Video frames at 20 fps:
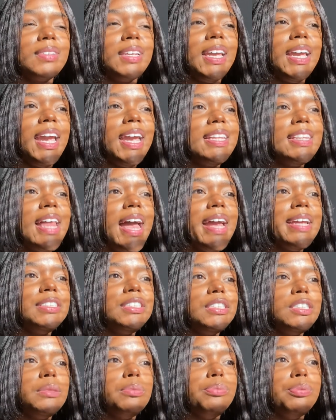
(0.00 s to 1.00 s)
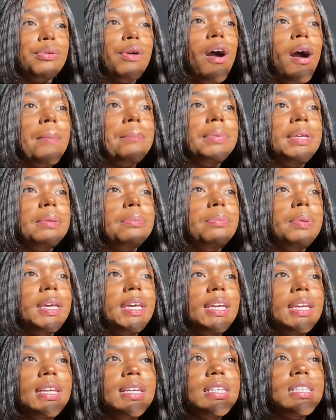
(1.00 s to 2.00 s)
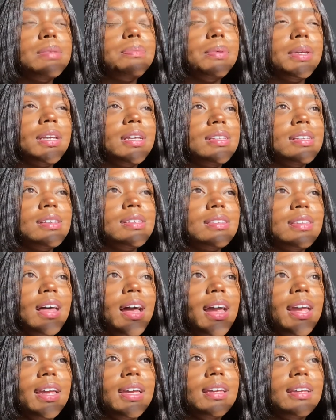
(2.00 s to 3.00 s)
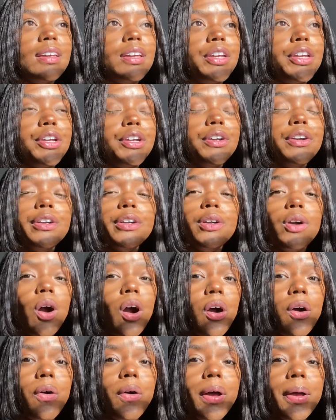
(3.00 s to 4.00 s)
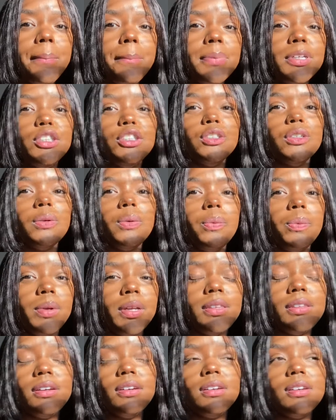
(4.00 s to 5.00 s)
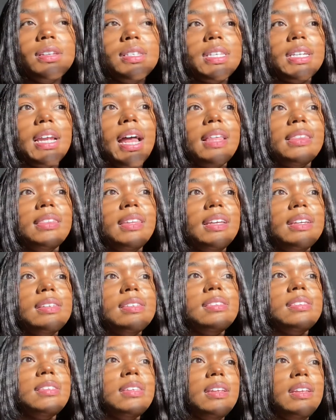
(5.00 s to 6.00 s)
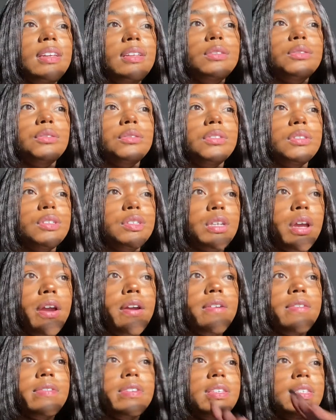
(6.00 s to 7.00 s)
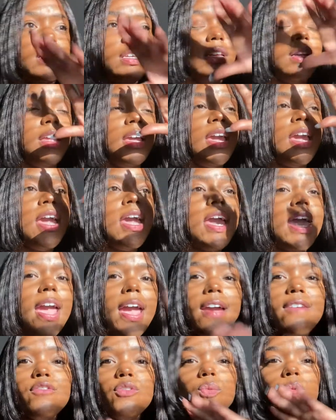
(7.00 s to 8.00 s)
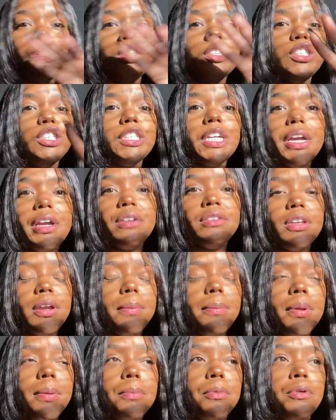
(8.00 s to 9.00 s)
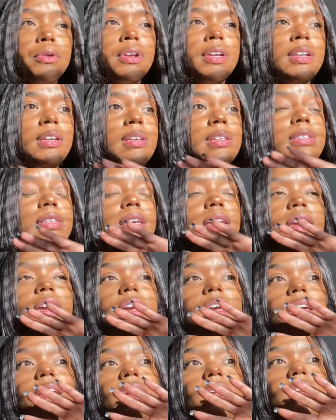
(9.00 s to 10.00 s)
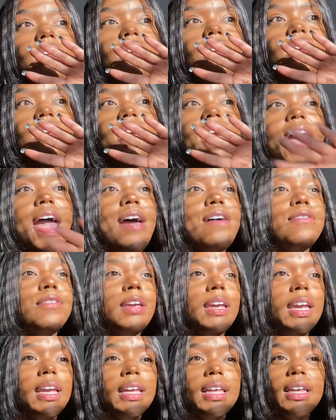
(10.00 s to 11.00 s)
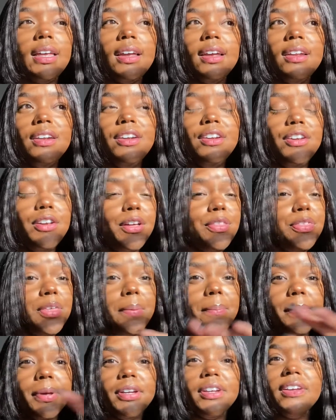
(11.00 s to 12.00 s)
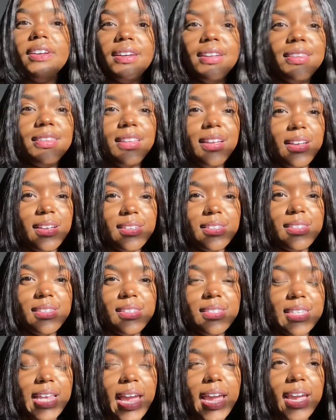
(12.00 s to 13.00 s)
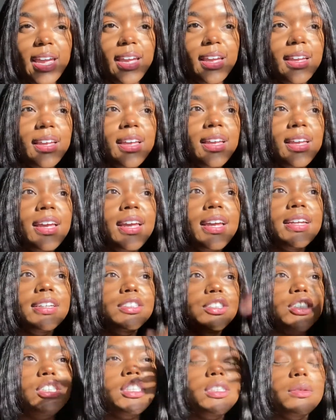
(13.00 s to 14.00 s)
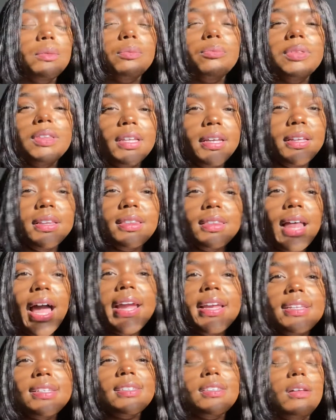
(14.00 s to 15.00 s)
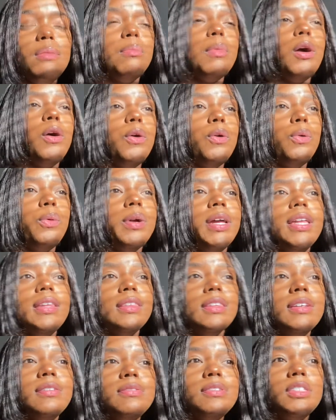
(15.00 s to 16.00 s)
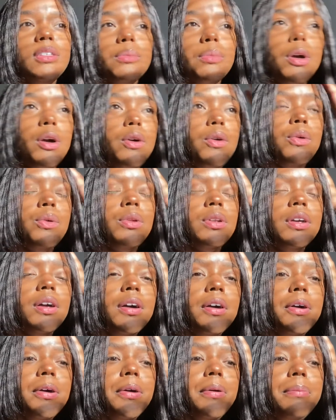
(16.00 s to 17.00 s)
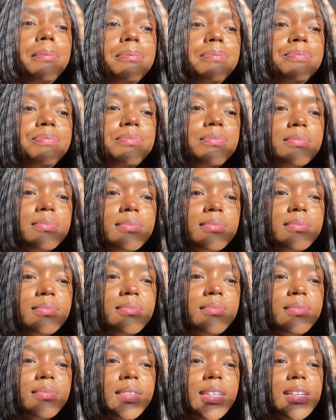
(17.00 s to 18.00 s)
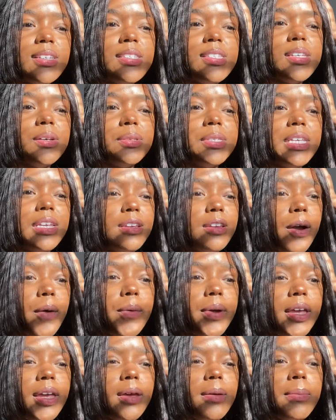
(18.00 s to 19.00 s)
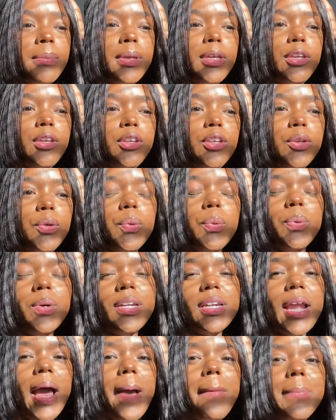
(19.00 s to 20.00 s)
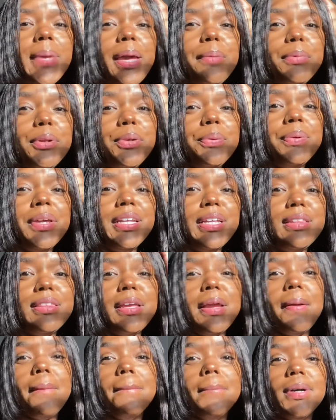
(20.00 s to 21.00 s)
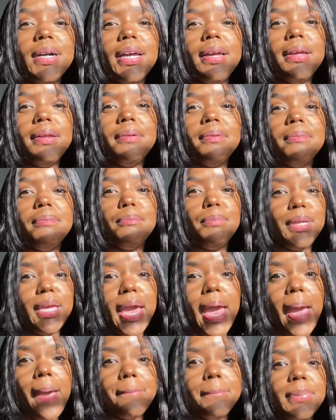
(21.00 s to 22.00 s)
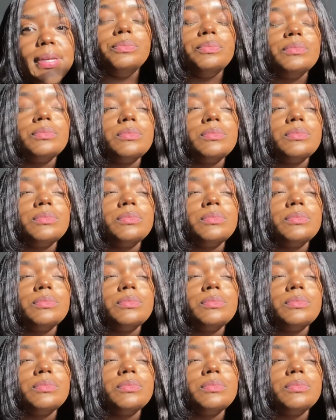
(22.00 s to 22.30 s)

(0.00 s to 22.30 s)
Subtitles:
And that just brought me peace, because it's like, you're gone, but you're with us. And I think sitting through the service and everyone sharing their memories and having nothing but good things to say just lightens the mode and lifts the mode. So to know him, you would not be able to do anything but be happy.